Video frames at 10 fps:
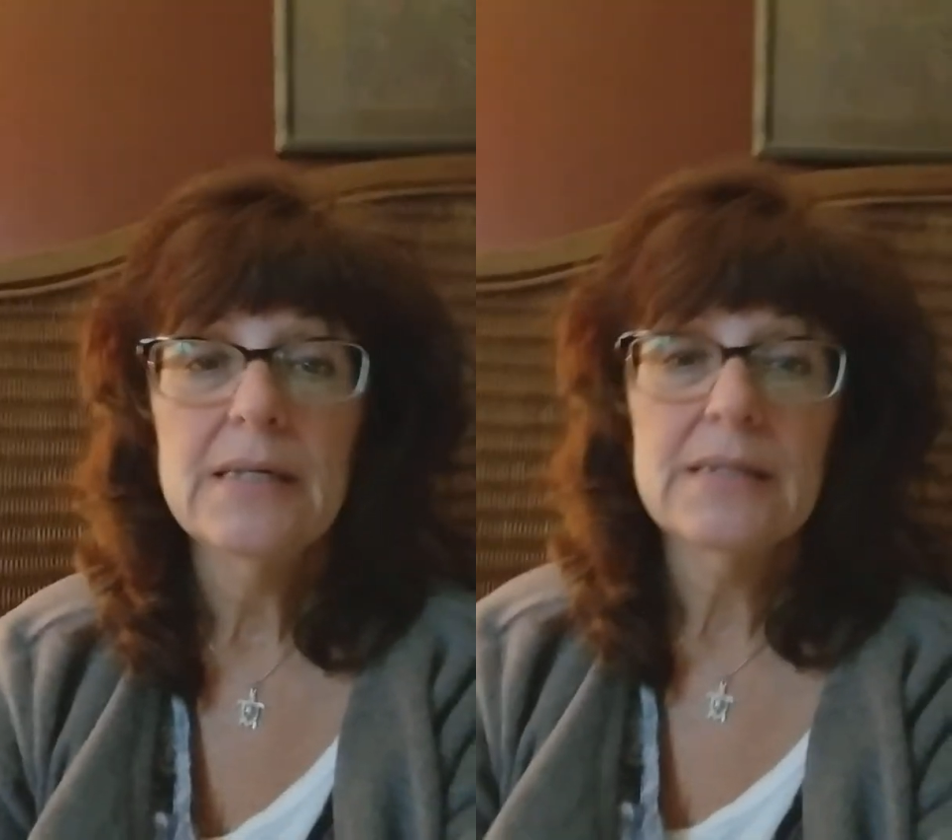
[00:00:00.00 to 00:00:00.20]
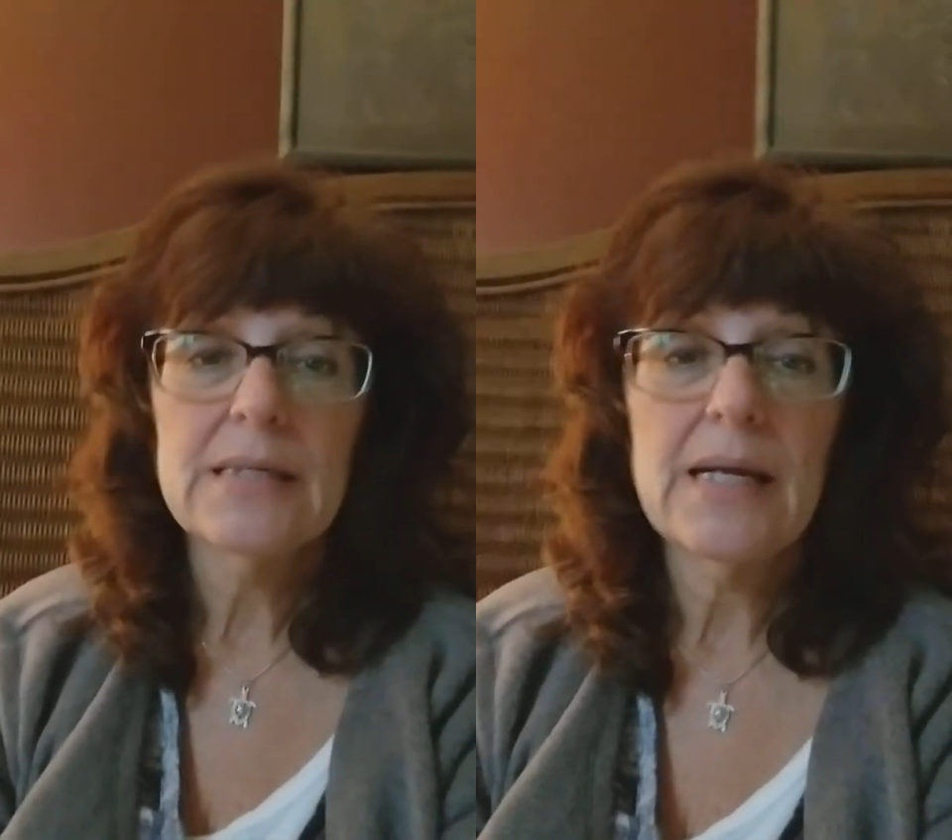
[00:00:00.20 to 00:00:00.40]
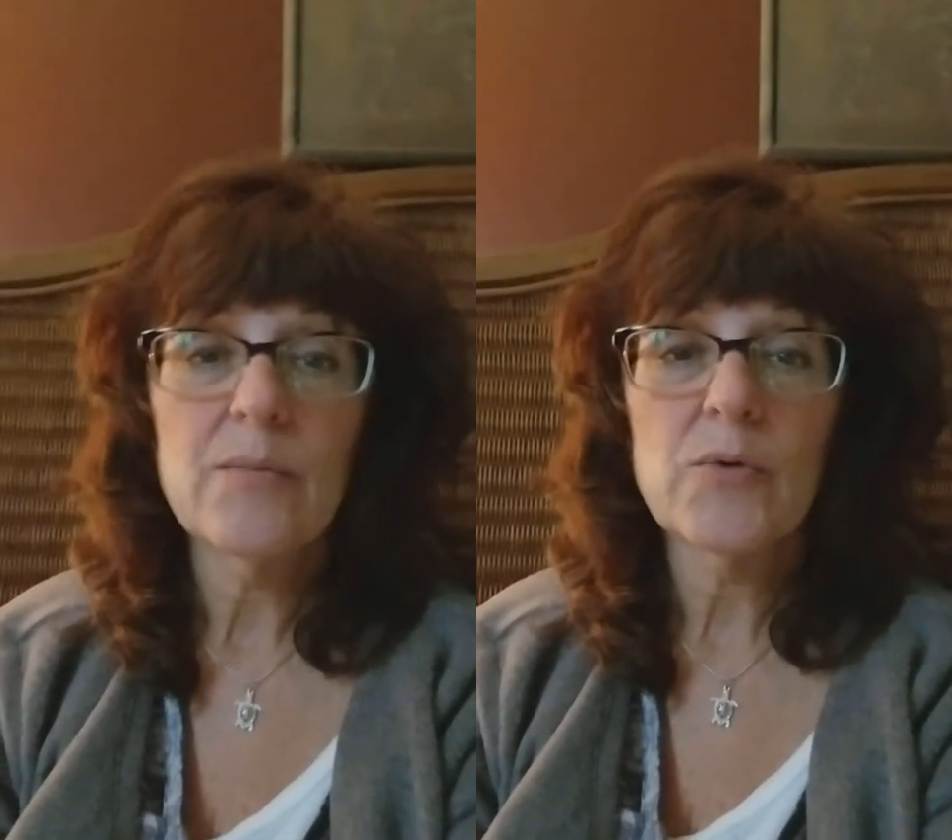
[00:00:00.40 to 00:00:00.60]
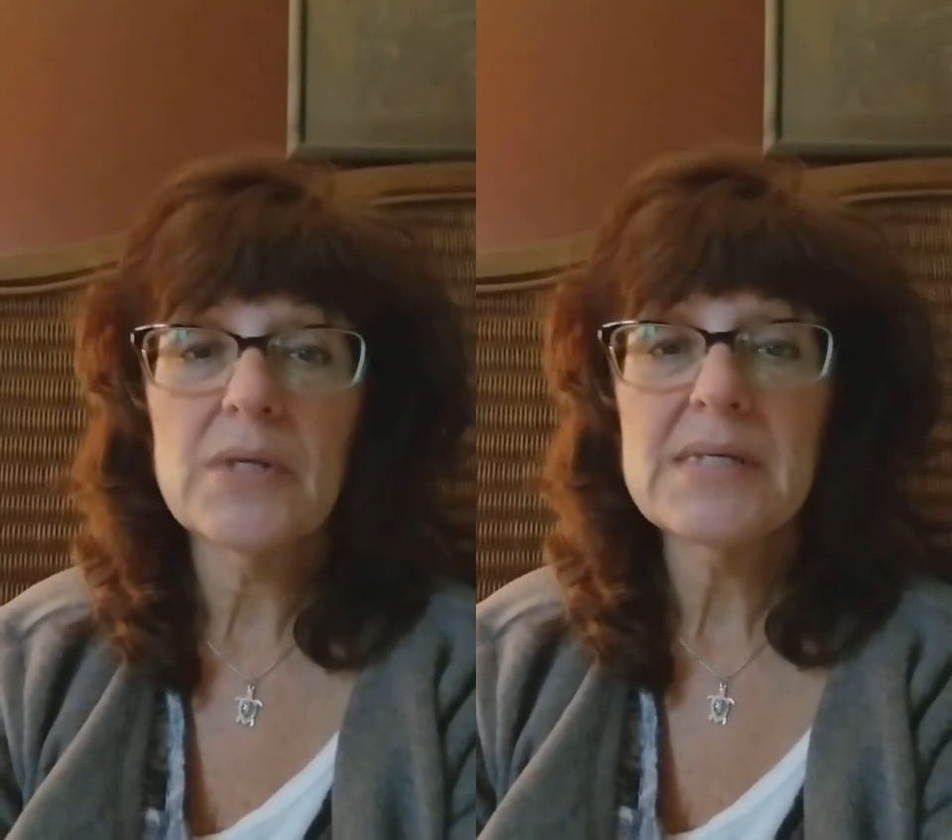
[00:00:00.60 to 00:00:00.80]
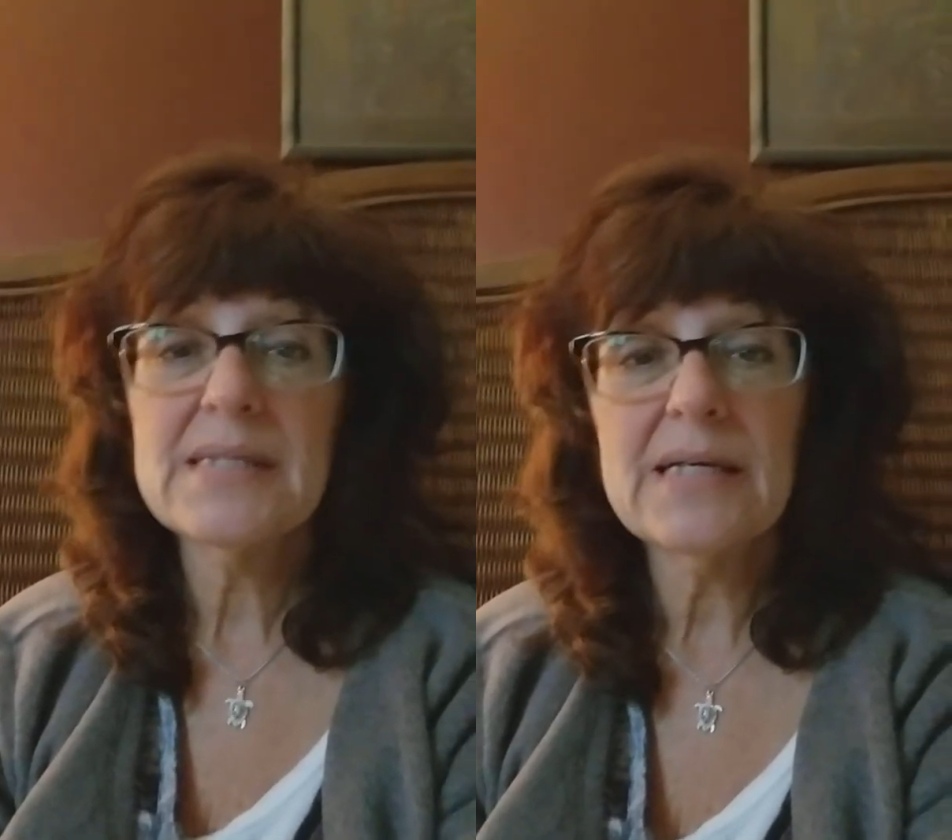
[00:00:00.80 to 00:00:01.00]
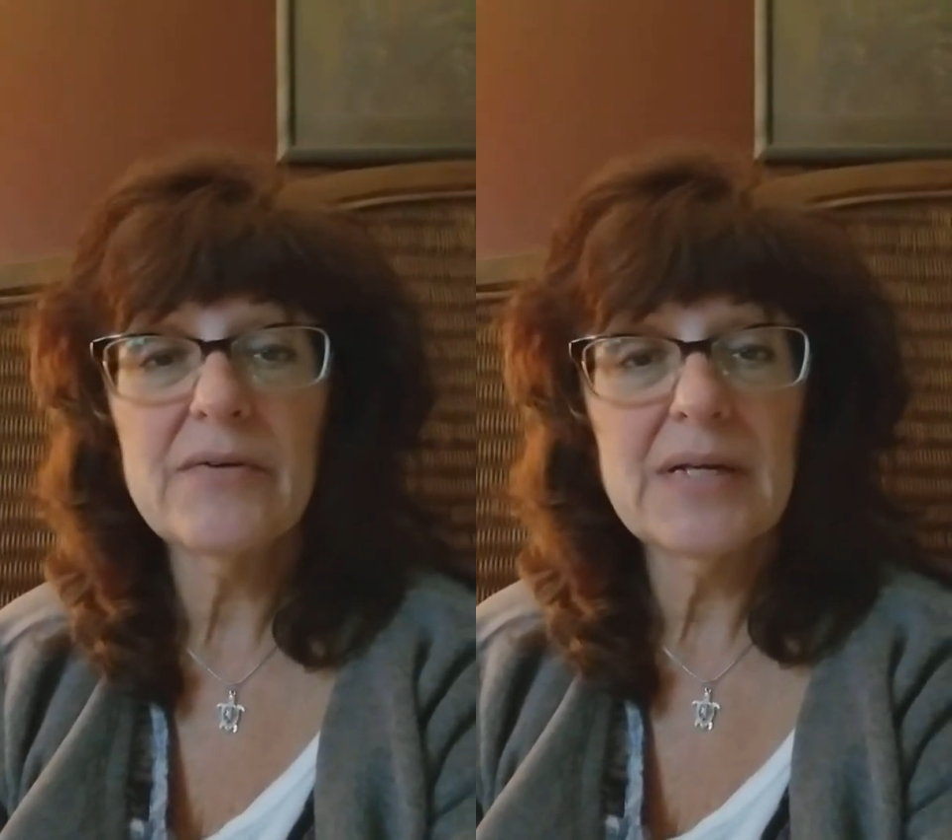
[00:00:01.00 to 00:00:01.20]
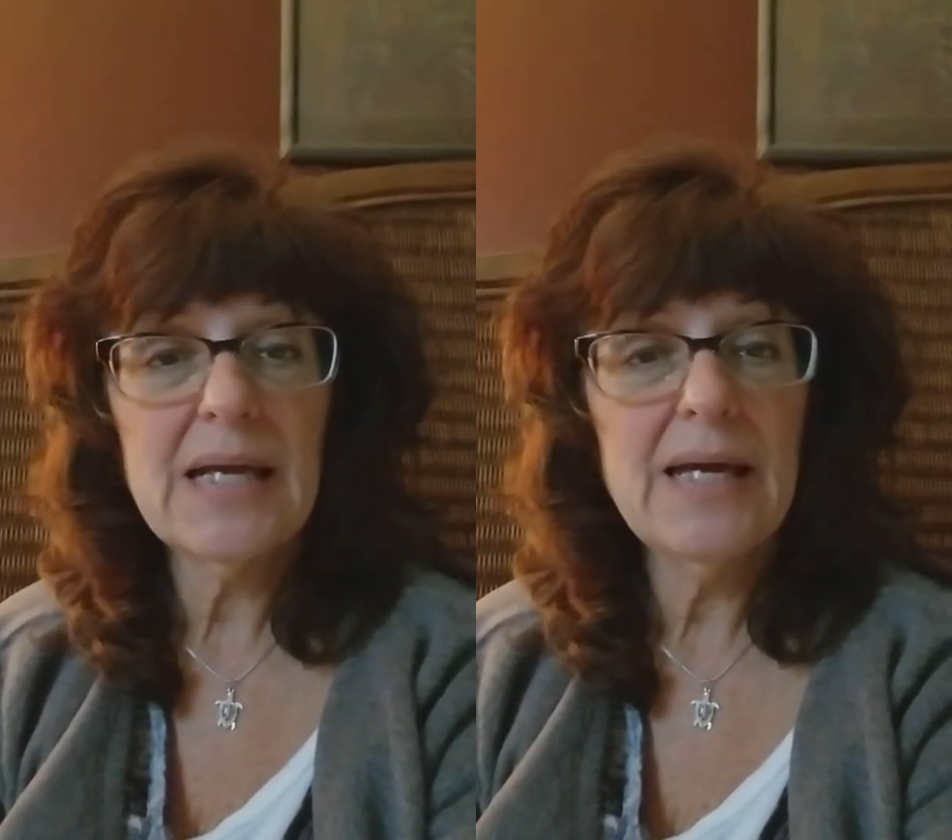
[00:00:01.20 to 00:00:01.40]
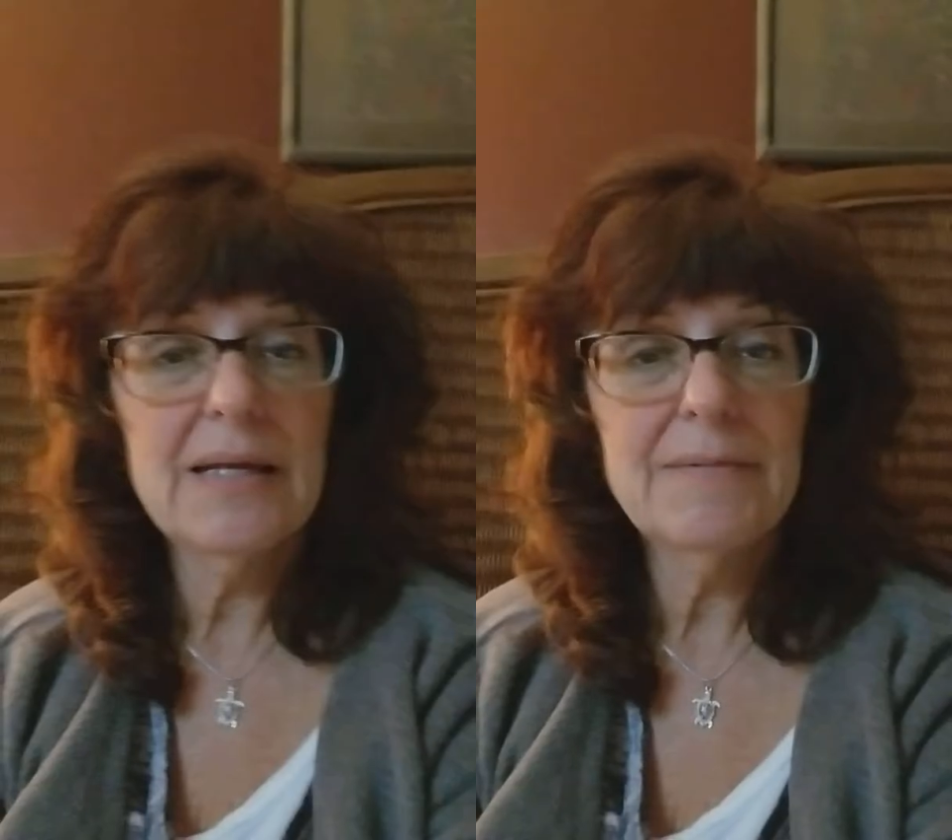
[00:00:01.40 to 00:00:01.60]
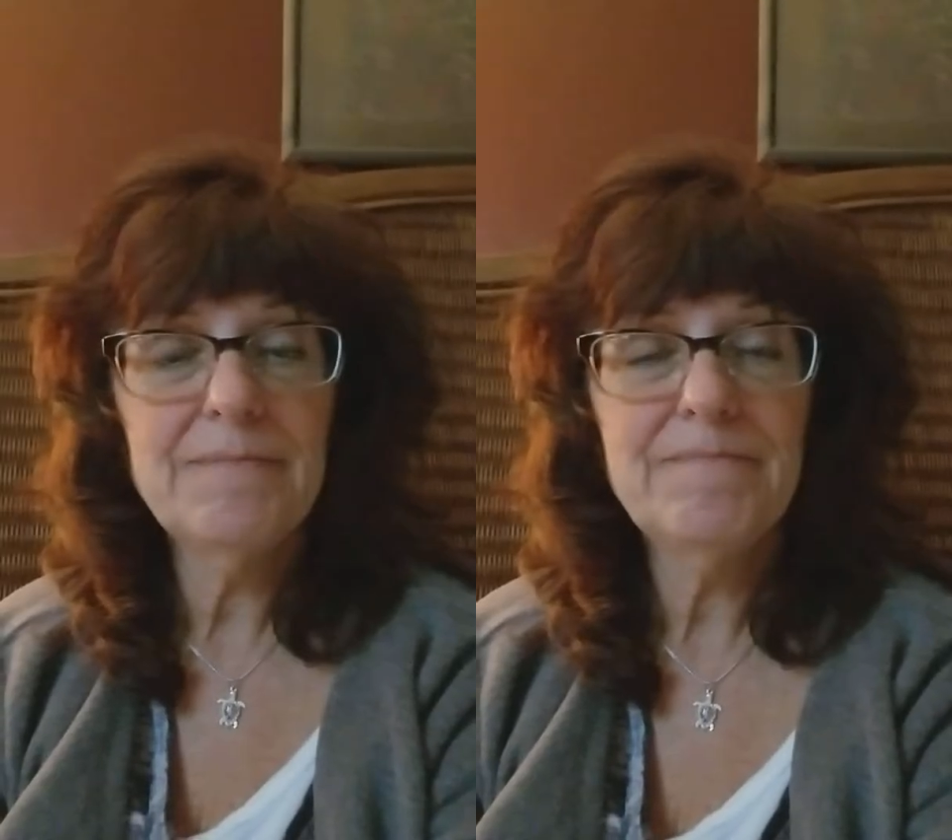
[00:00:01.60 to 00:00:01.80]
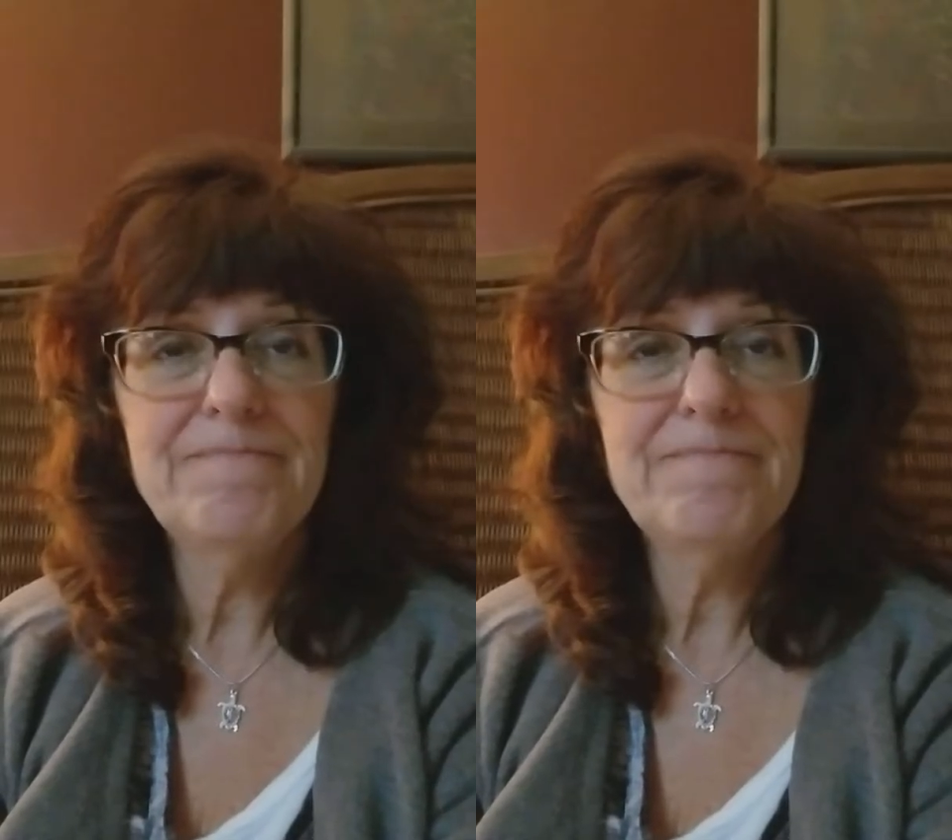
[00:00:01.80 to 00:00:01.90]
today I'm really sick of it again.